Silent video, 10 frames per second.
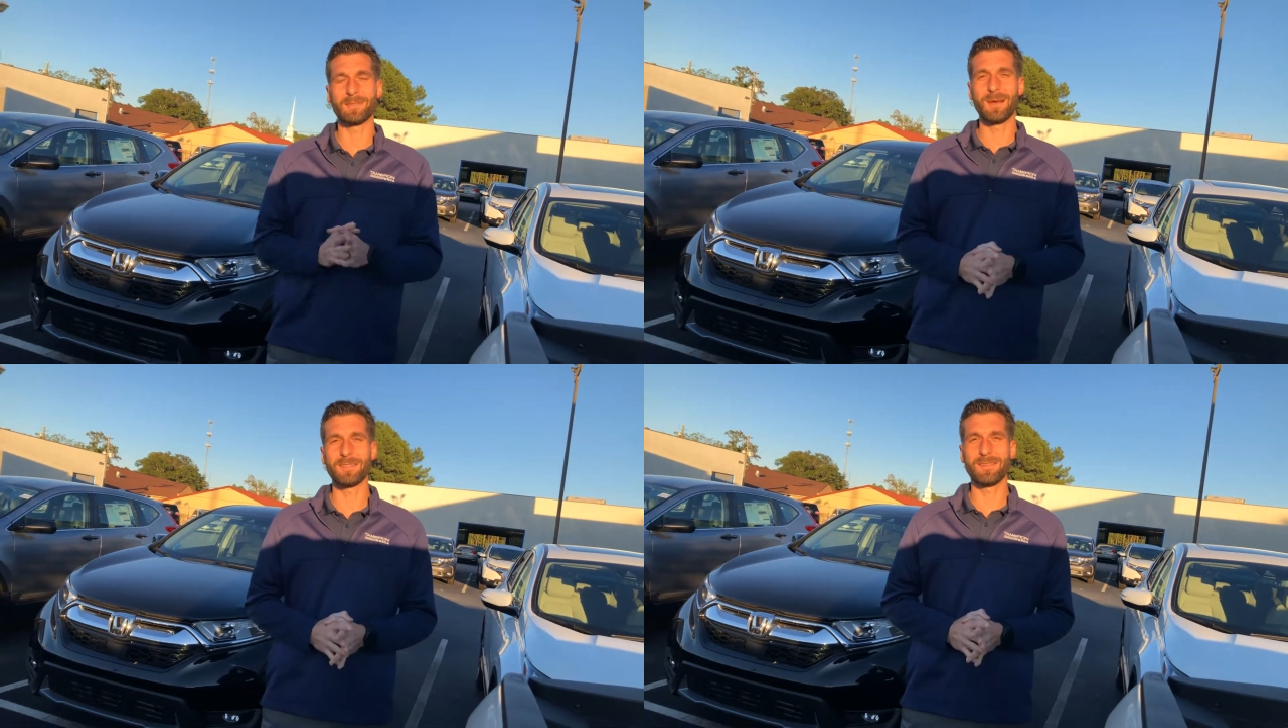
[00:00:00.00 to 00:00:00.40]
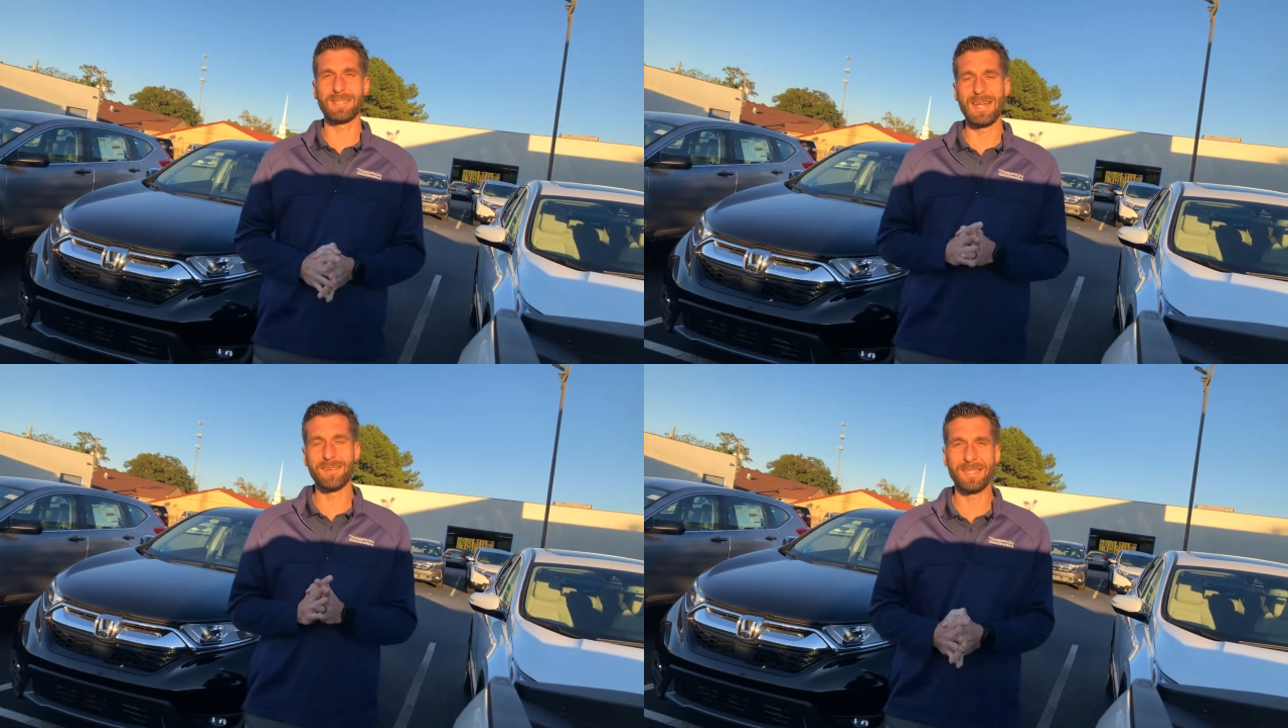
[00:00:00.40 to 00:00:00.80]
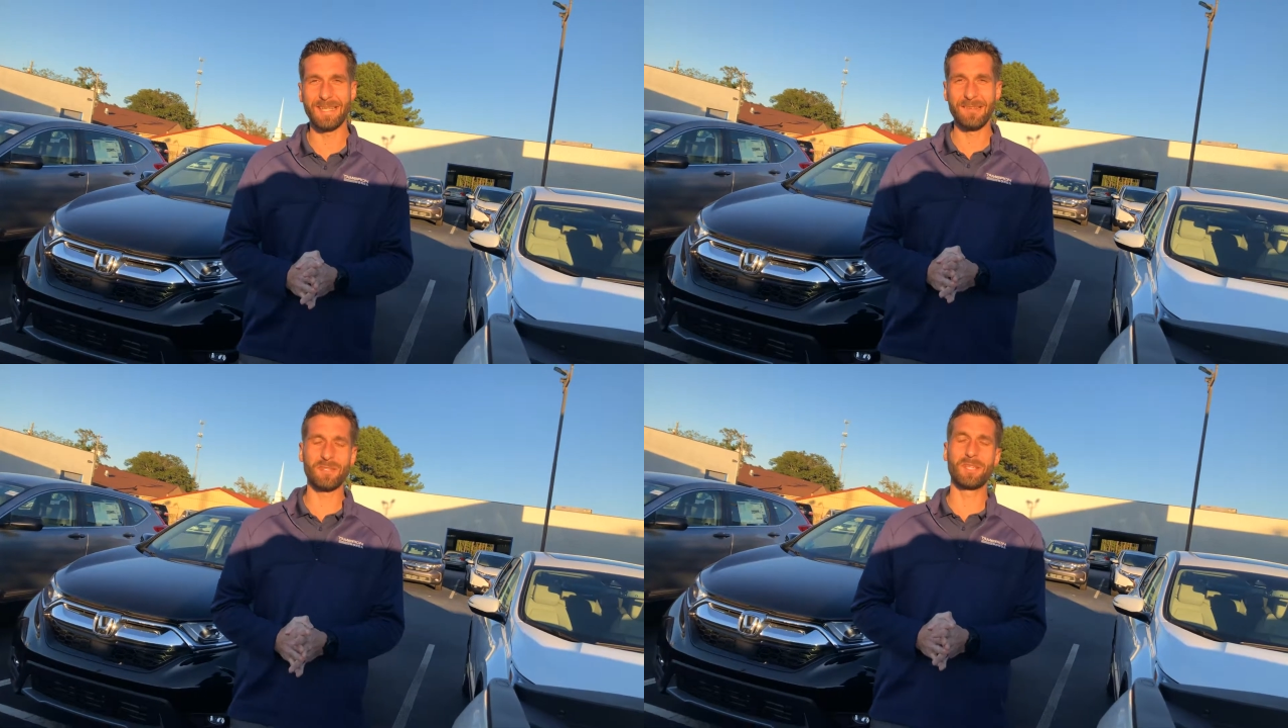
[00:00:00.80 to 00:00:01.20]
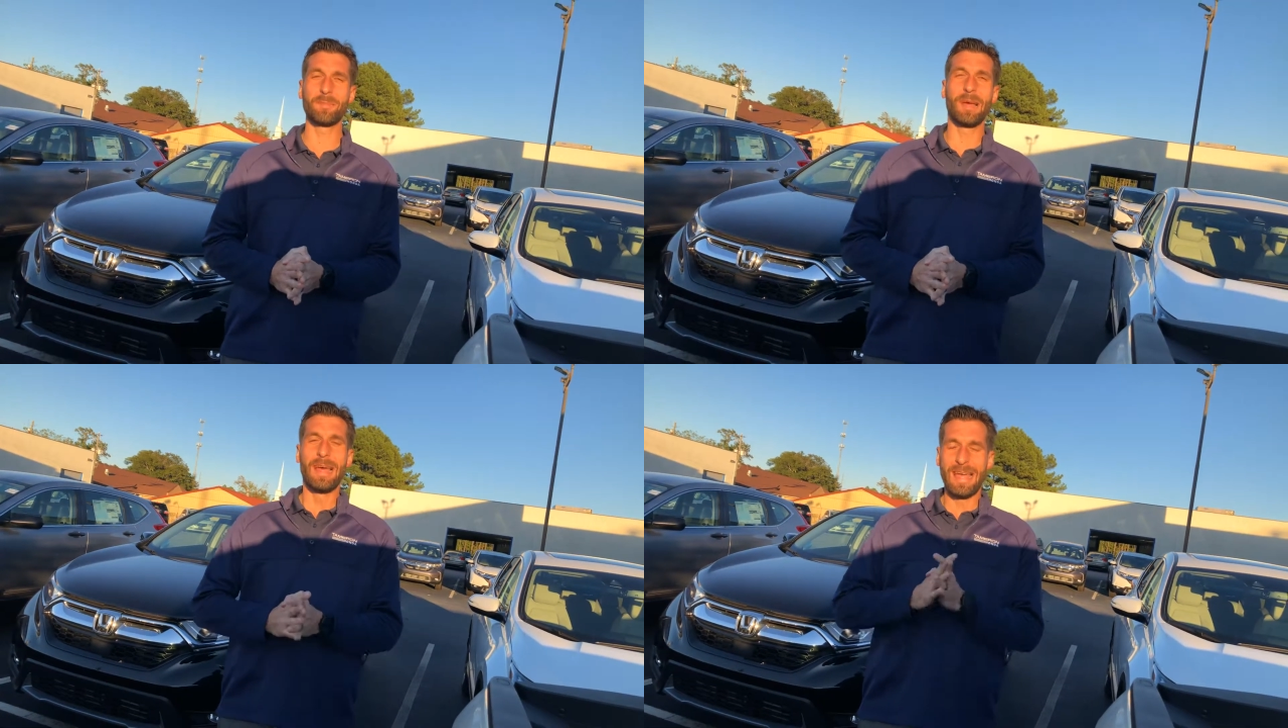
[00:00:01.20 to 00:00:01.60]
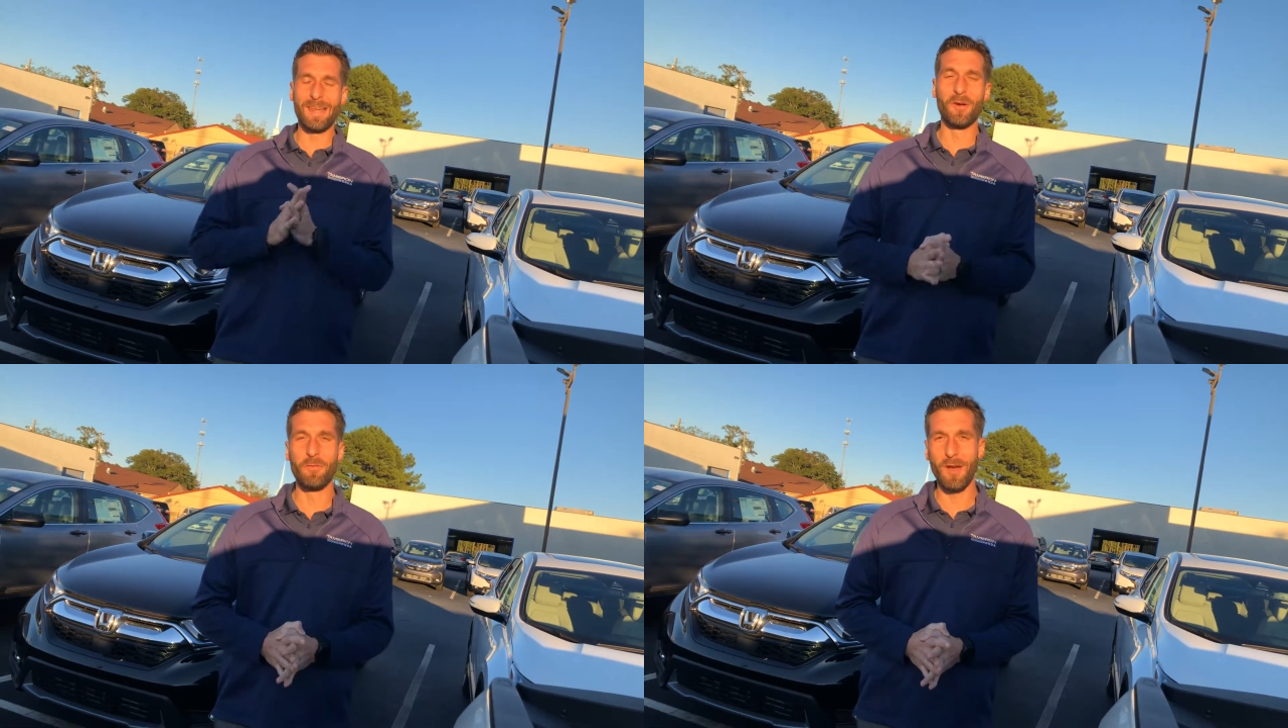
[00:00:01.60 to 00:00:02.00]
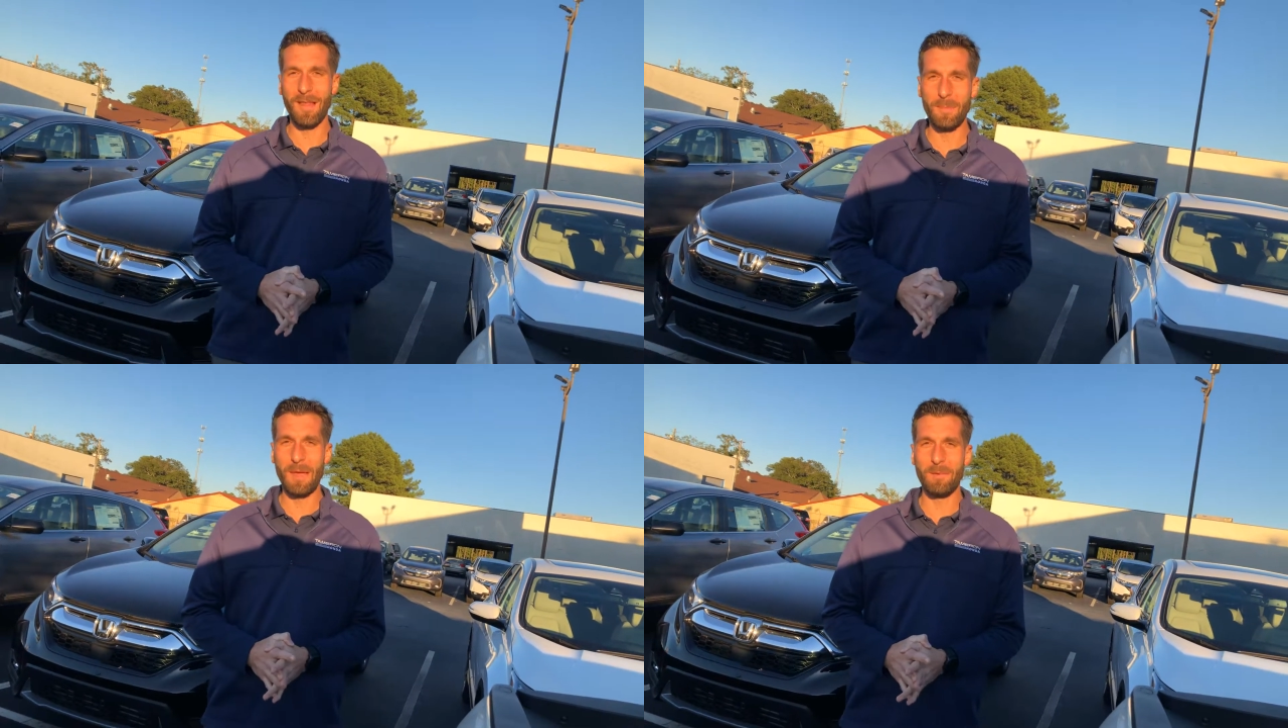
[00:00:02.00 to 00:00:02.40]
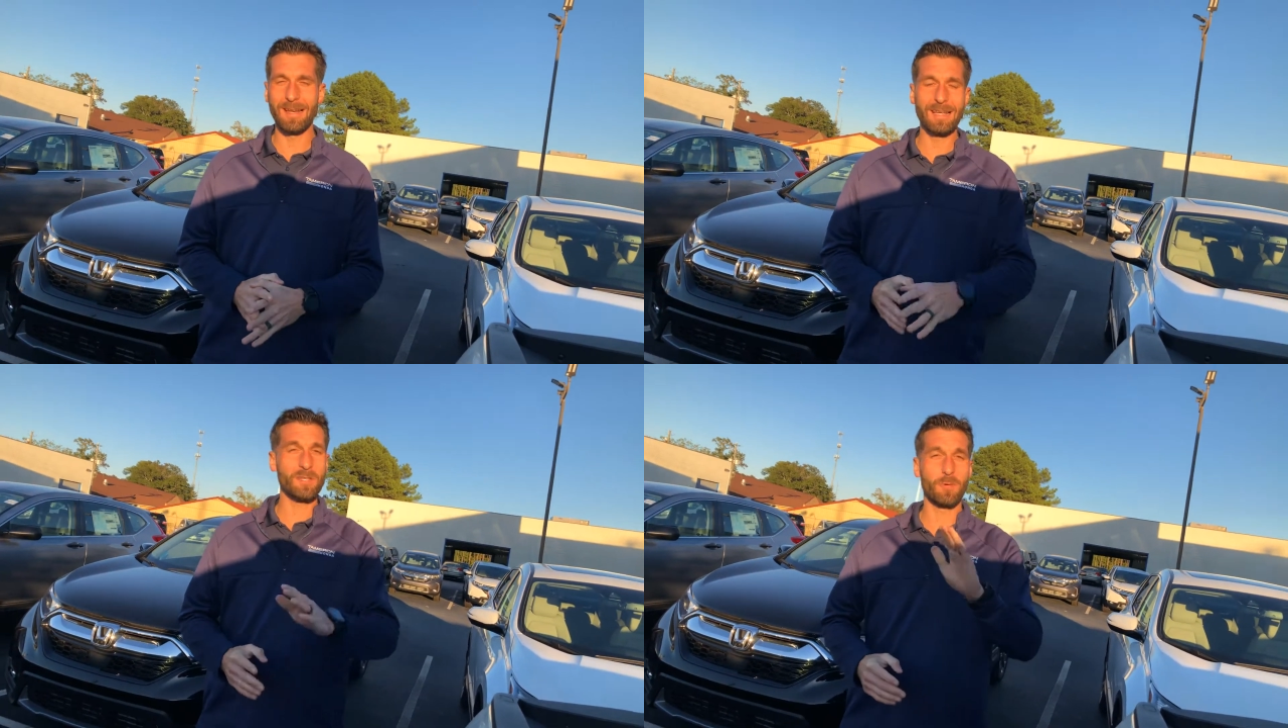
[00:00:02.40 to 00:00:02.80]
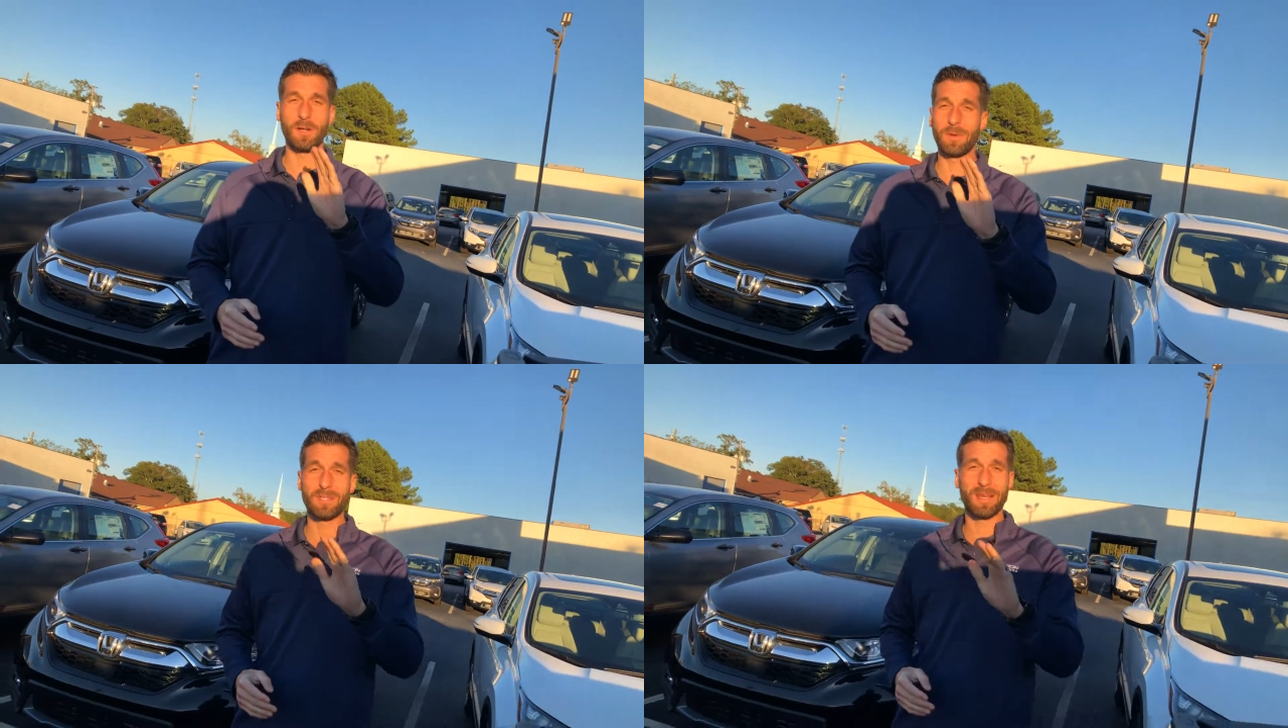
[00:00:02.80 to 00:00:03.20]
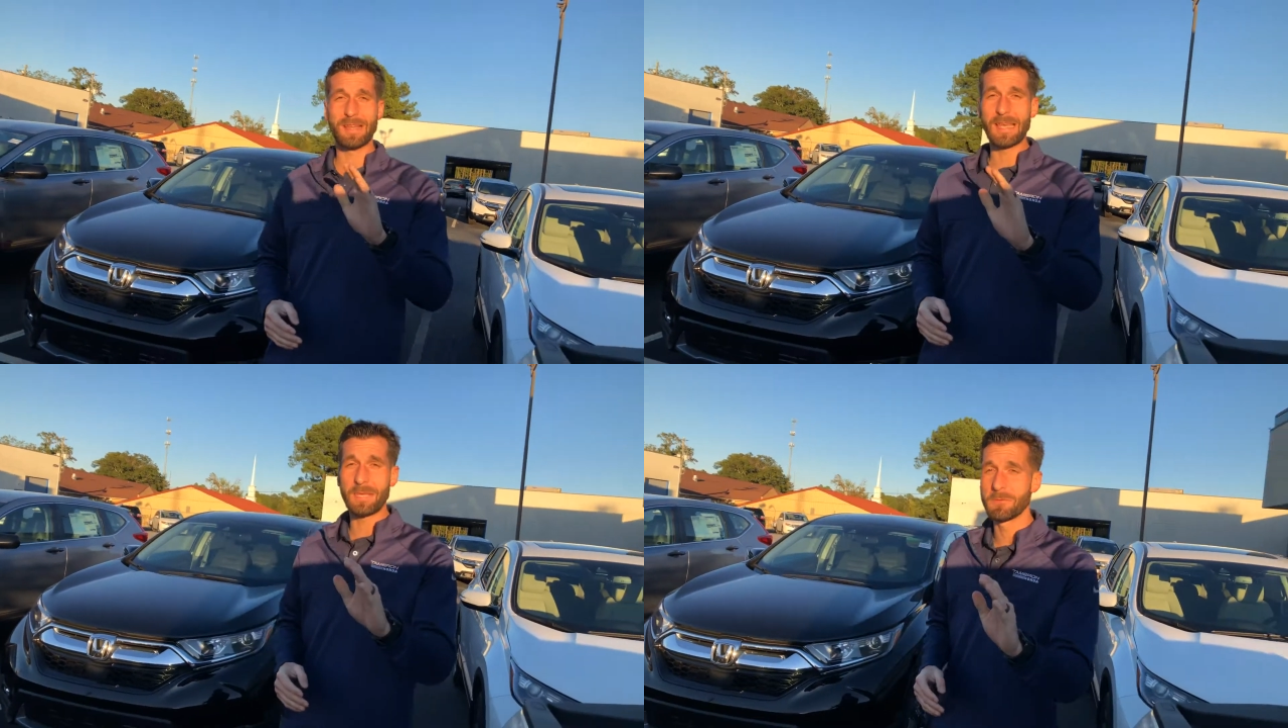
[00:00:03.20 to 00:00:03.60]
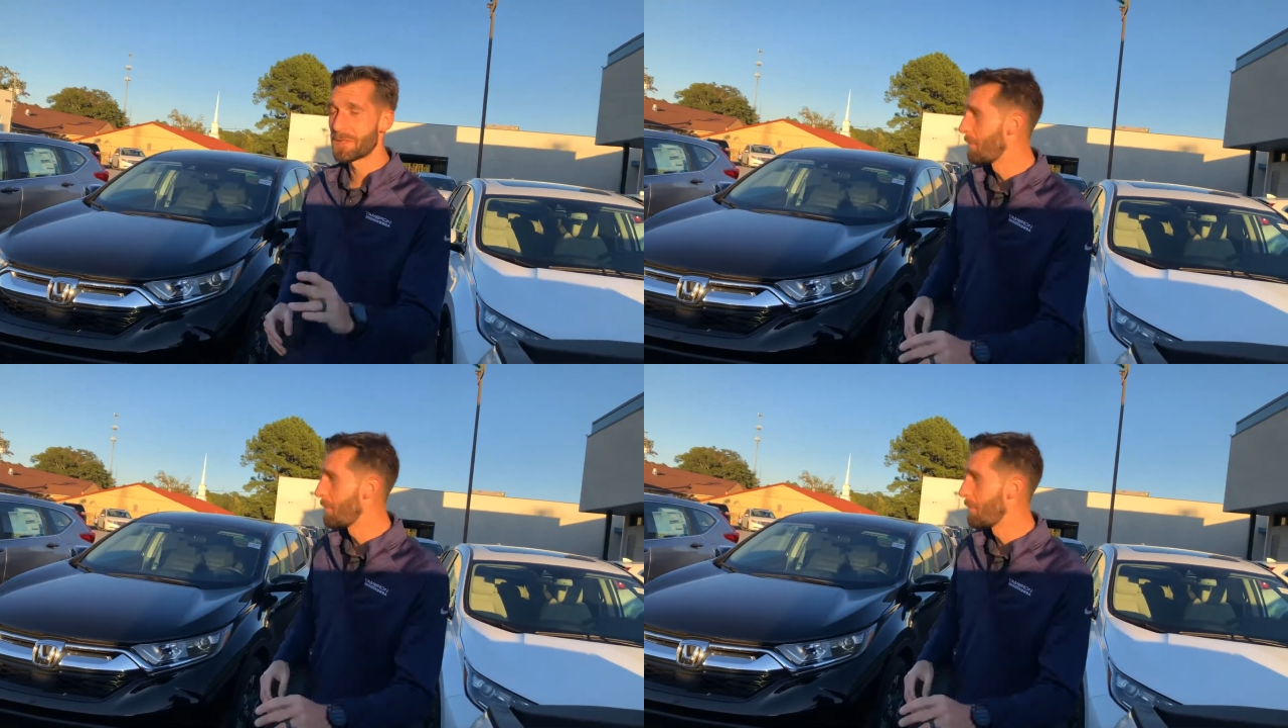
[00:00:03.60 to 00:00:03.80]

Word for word: specialist here at the dealership in Hoover, Alabama. And I just wanted to reach out and thank you so